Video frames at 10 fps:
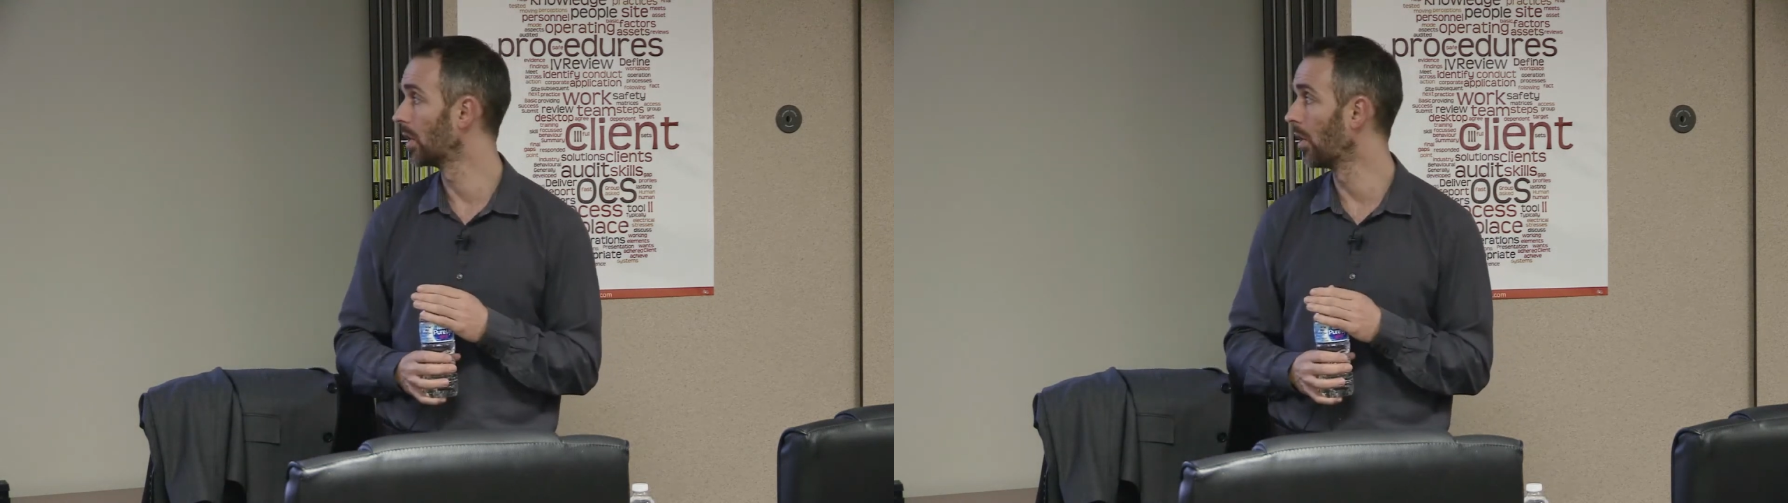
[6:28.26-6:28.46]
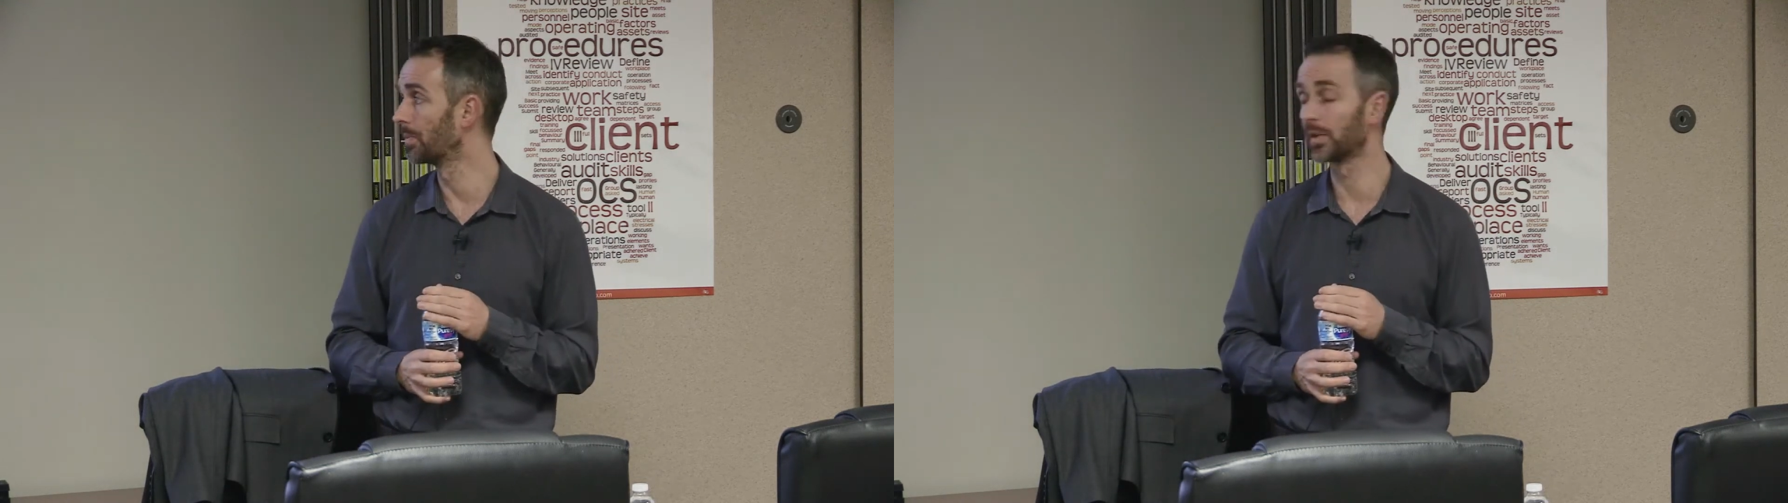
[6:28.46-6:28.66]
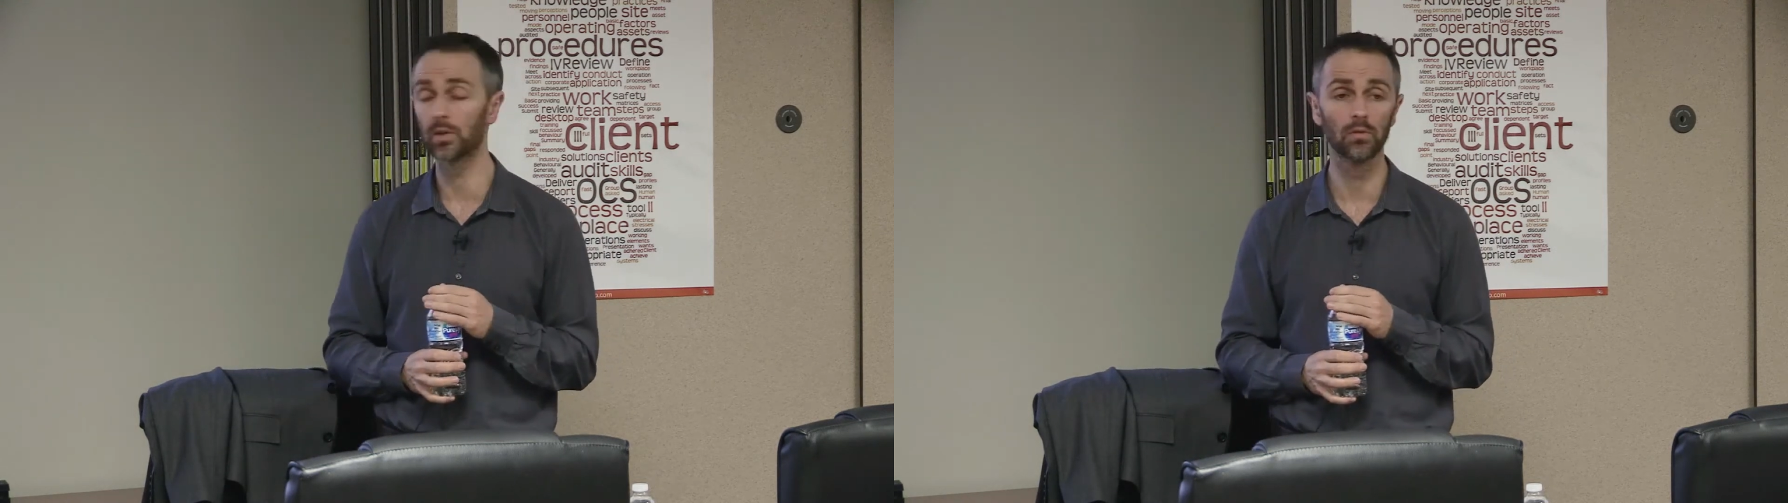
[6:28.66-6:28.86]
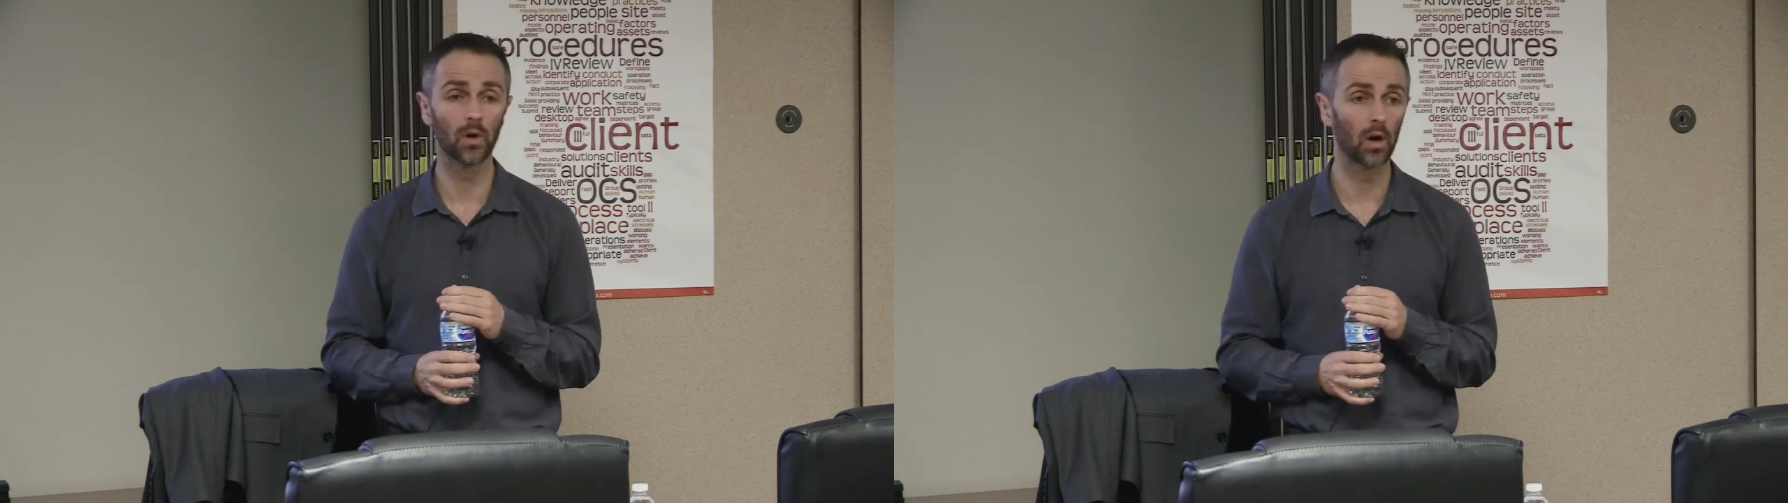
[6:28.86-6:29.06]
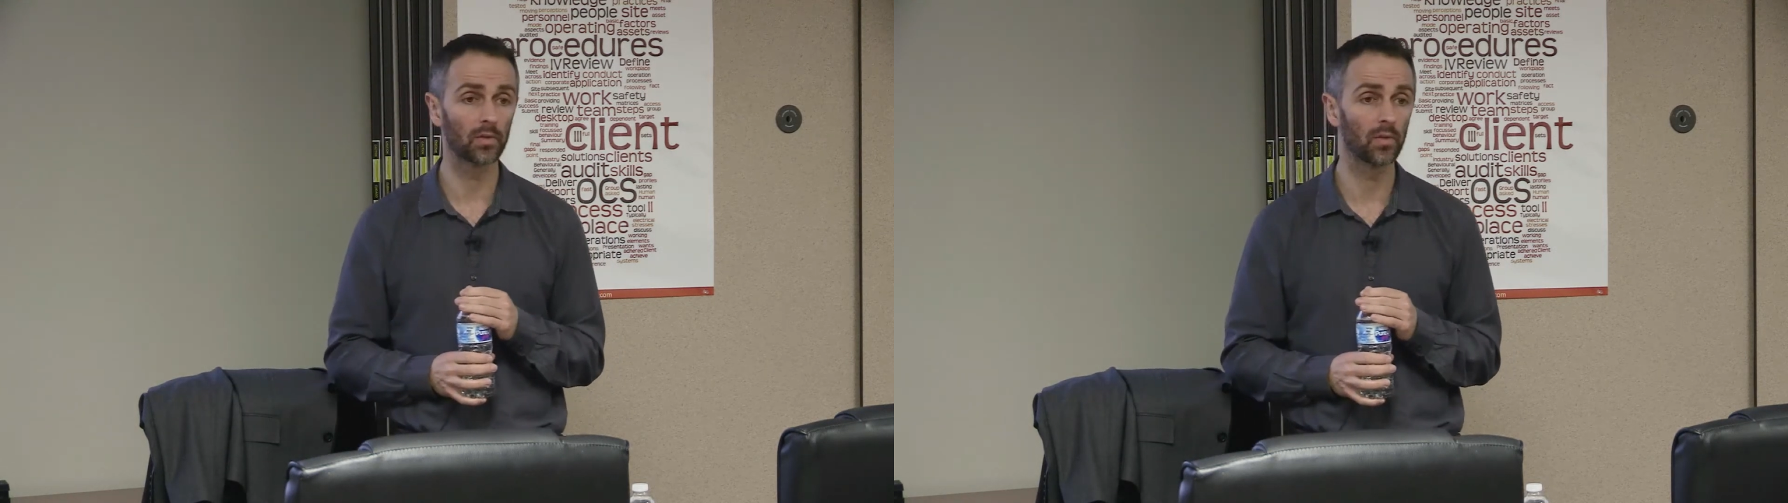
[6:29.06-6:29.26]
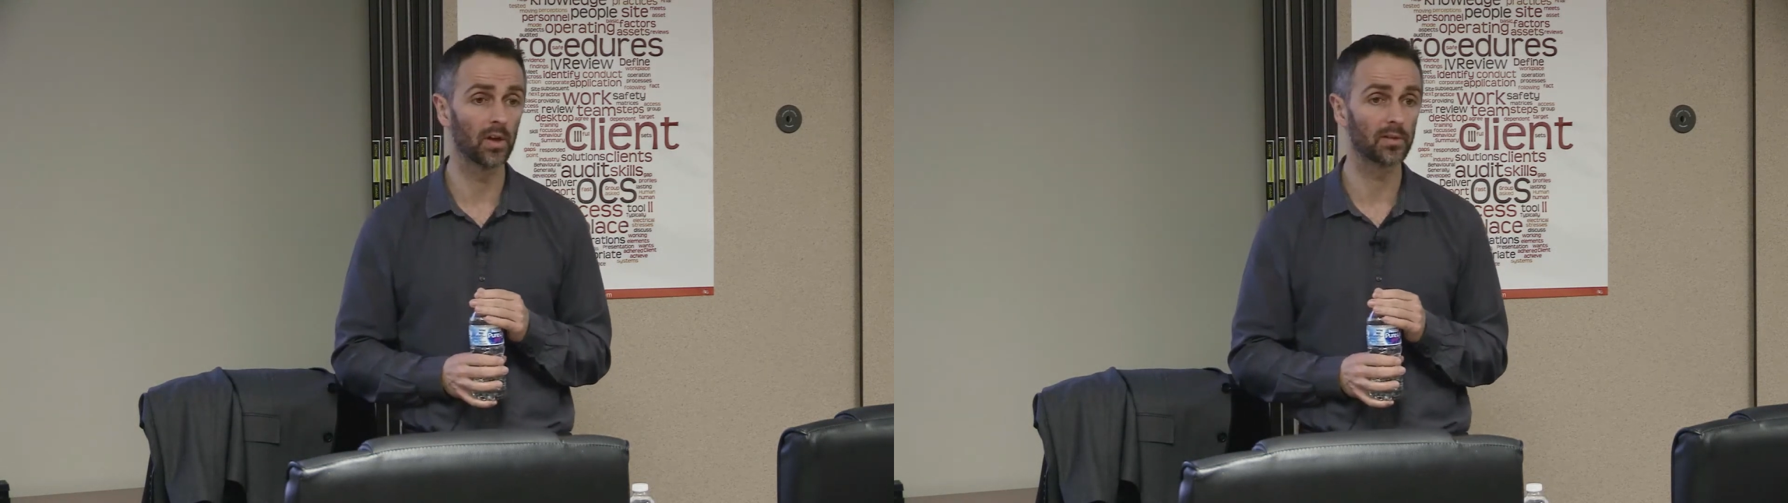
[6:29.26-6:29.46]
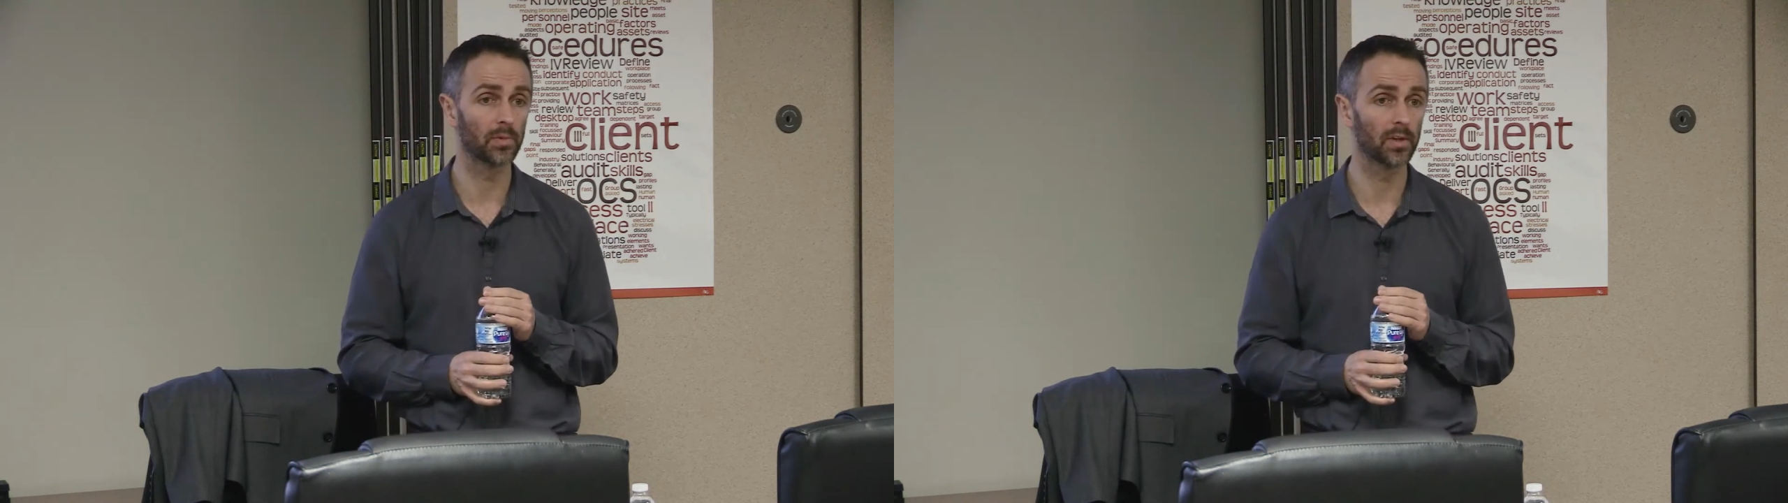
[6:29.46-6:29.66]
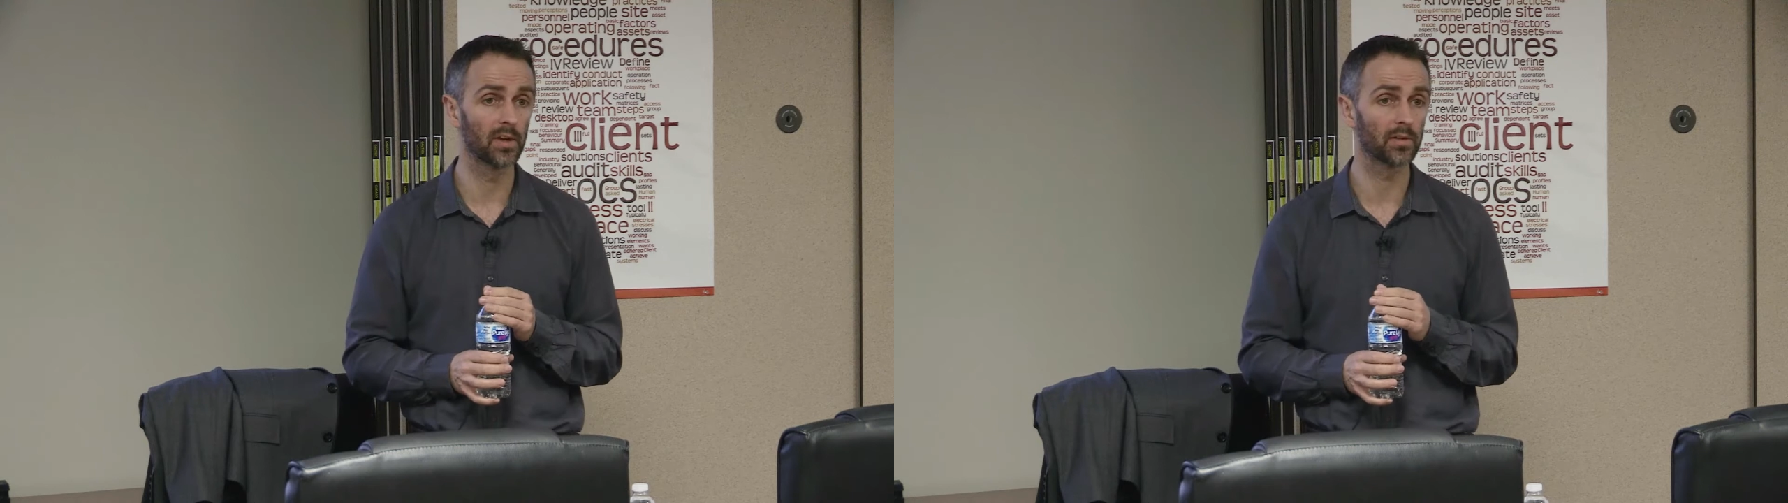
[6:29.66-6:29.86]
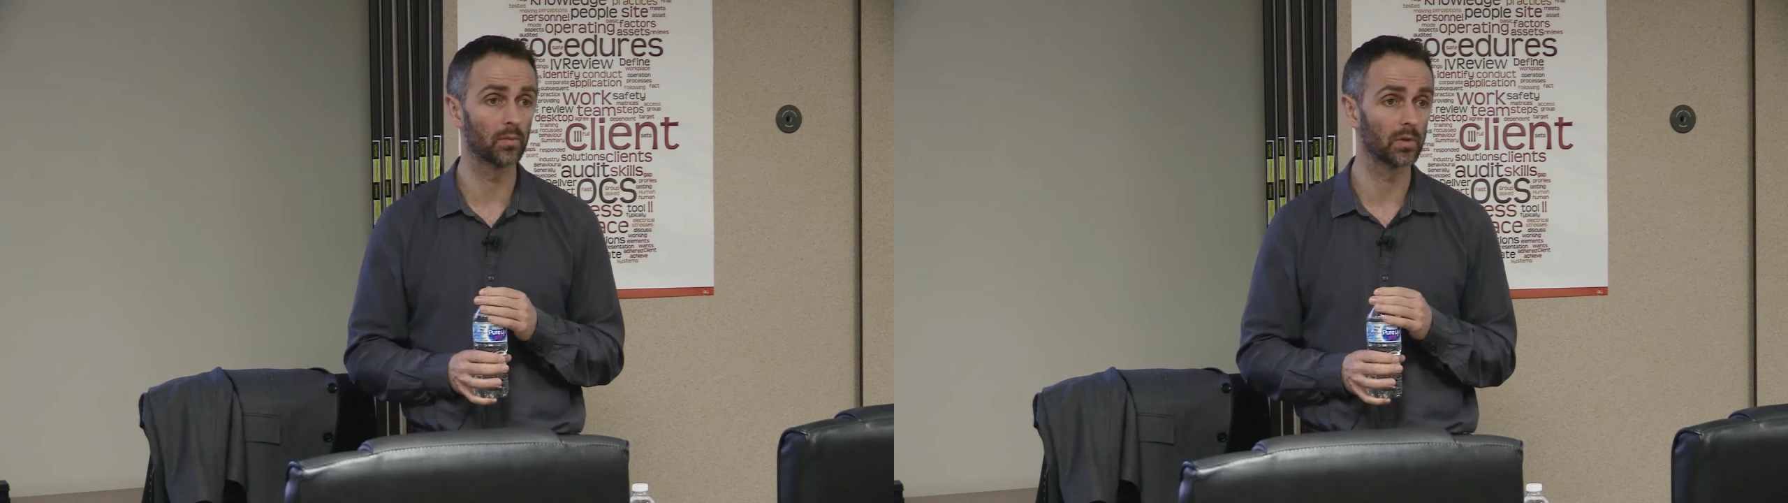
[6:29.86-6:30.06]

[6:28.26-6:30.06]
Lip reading: optical arc flash protection,